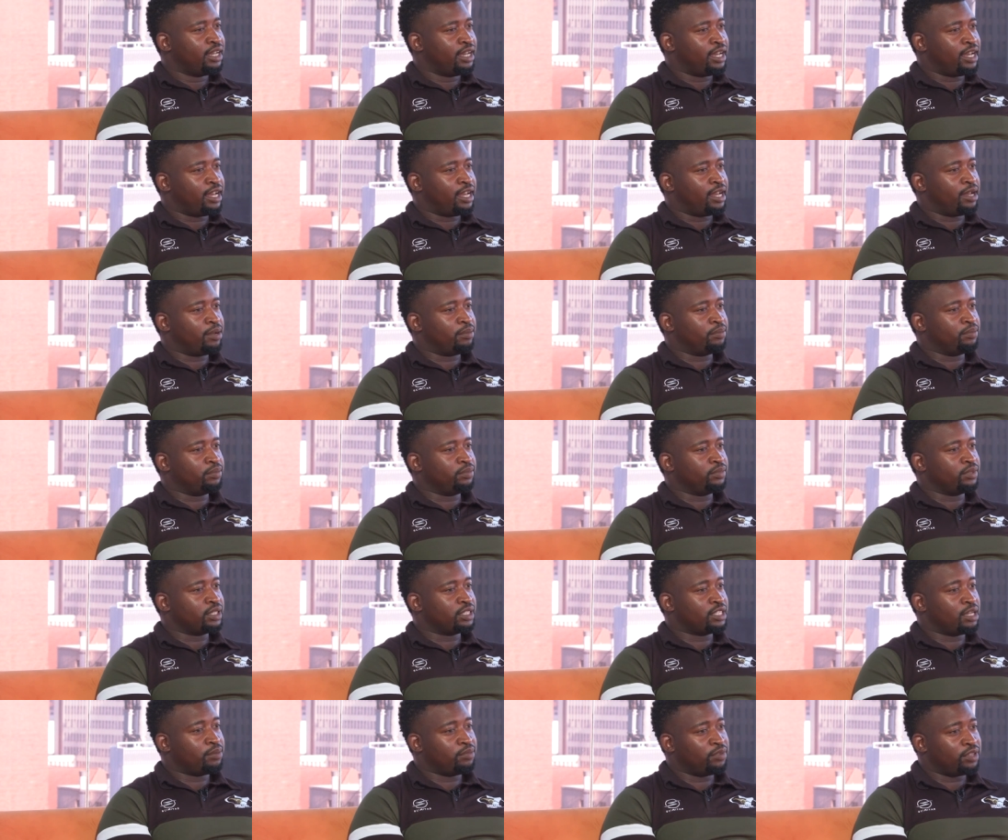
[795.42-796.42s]
Um,
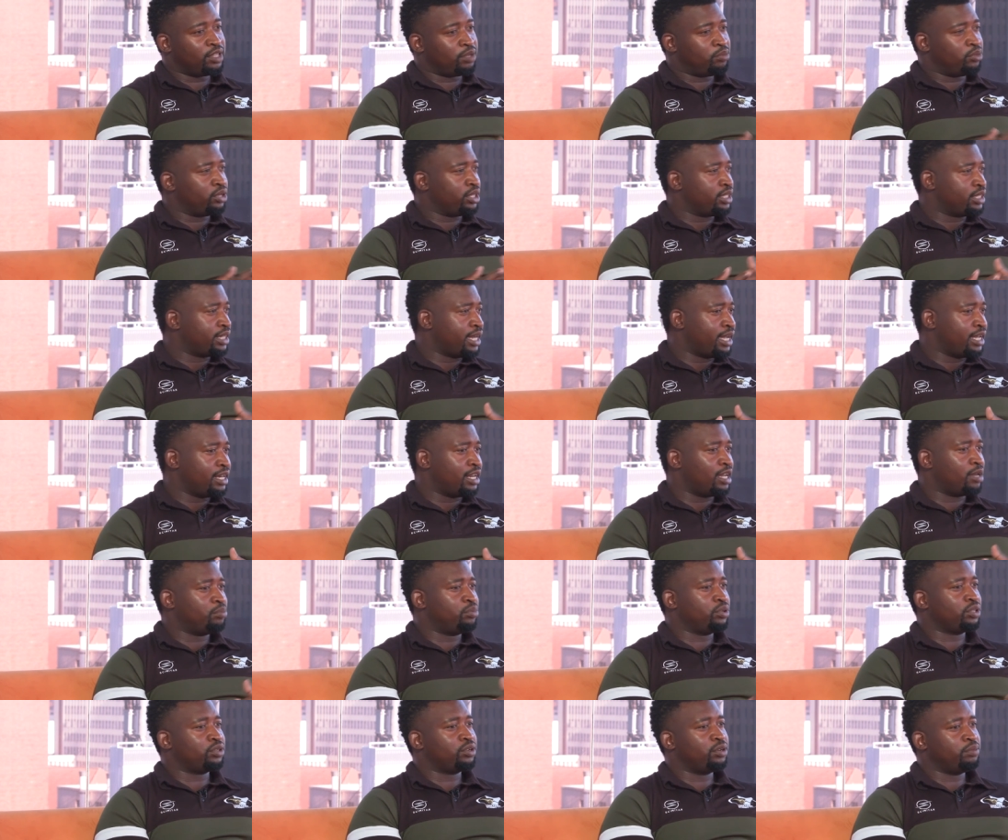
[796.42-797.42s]
some of them were tied
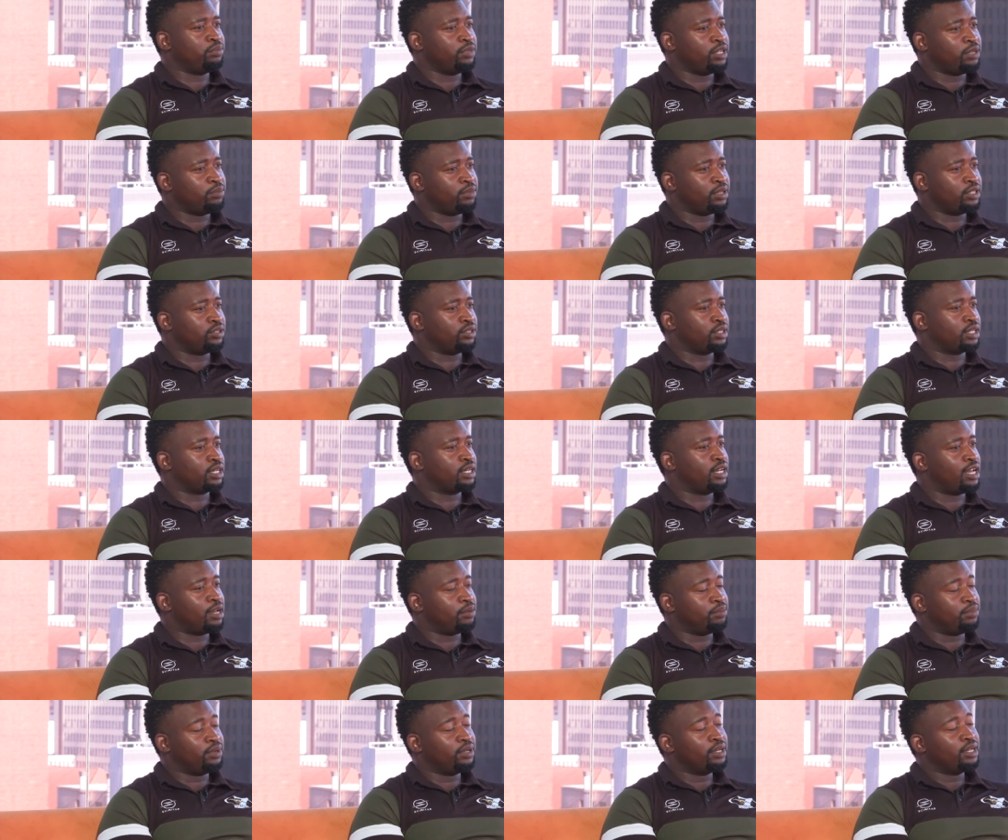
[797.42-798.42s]
up with commitments with
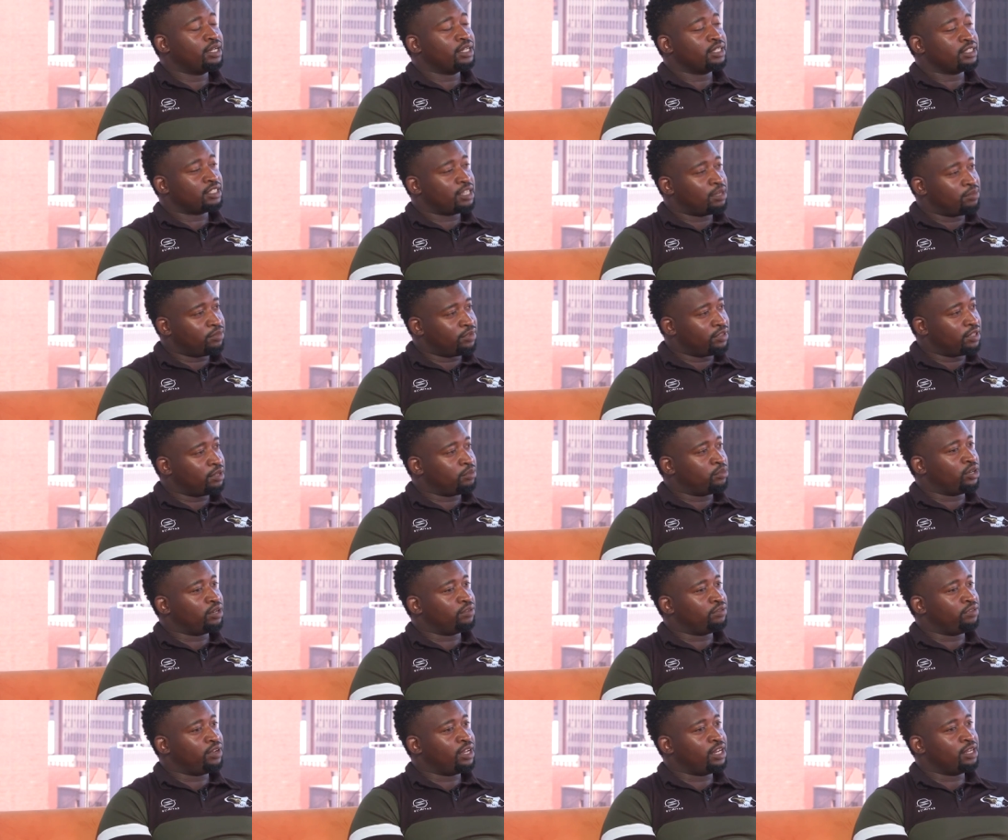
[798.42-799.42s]
club. Some of them
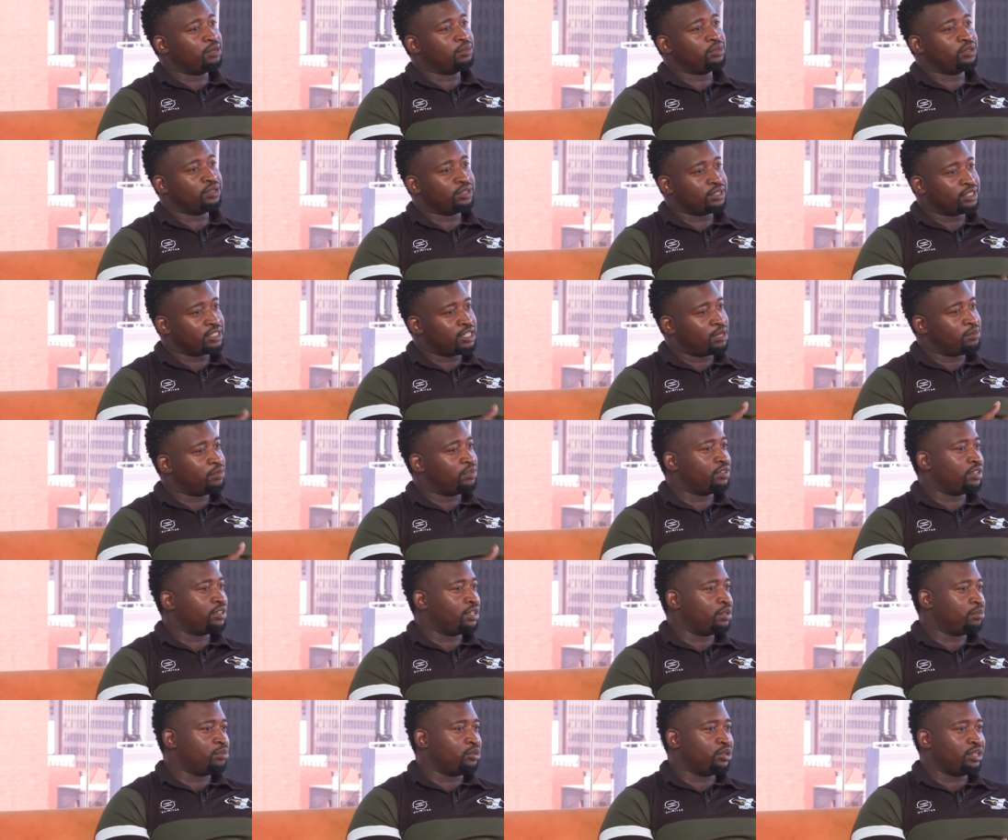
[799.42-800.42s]
were available. Some of
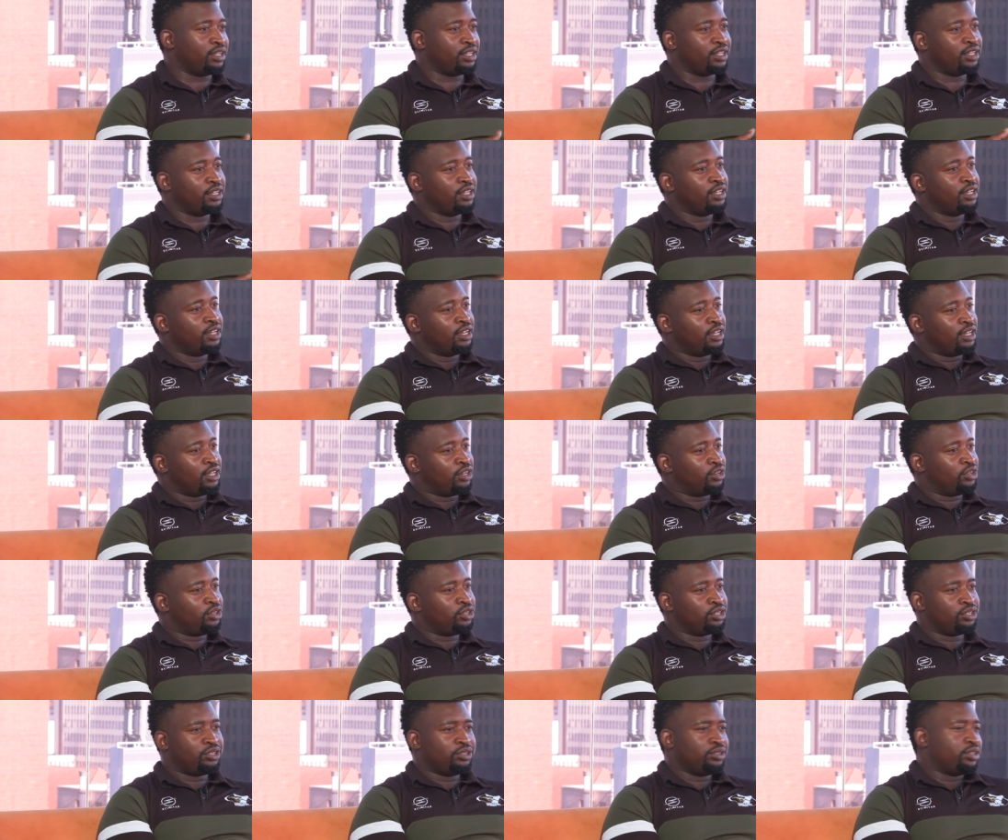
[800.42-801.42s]
them were you know
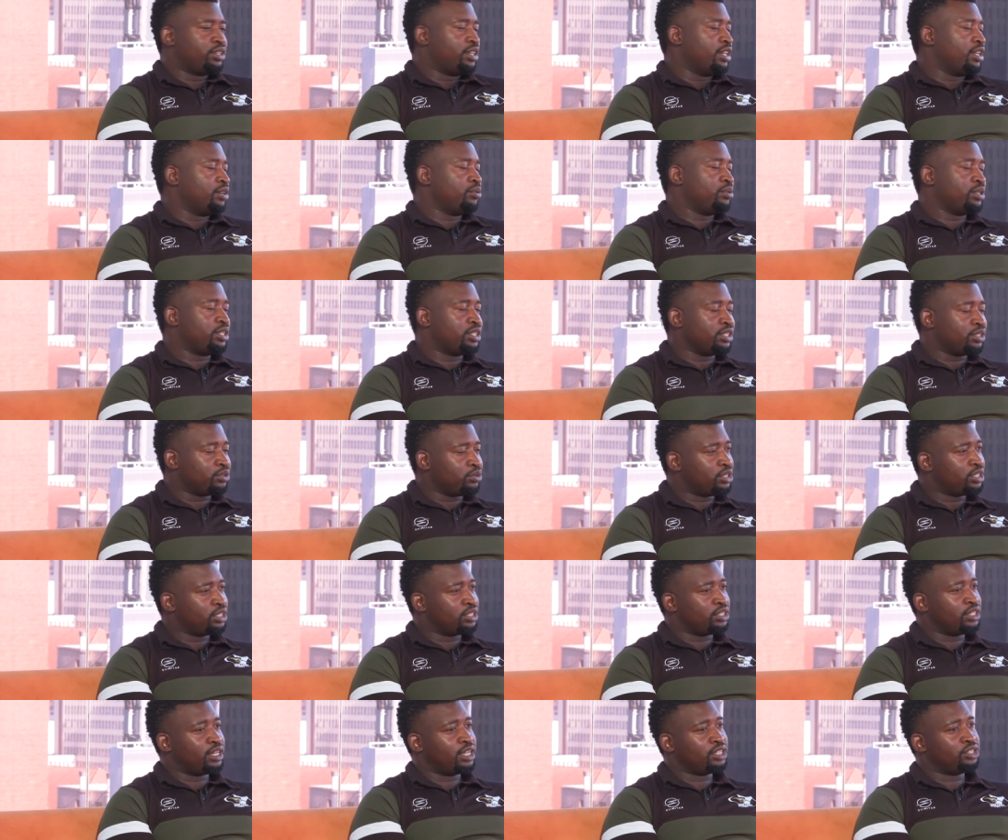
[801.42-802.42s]
not too keen, which is which
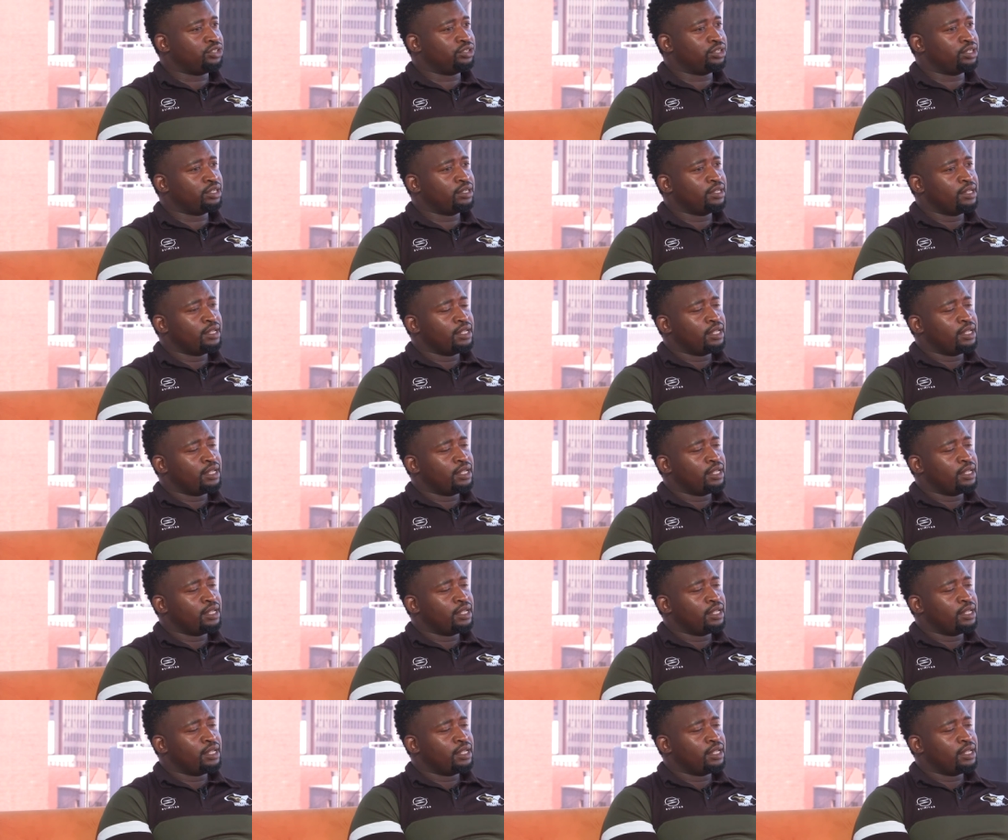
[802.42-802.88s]
is natural.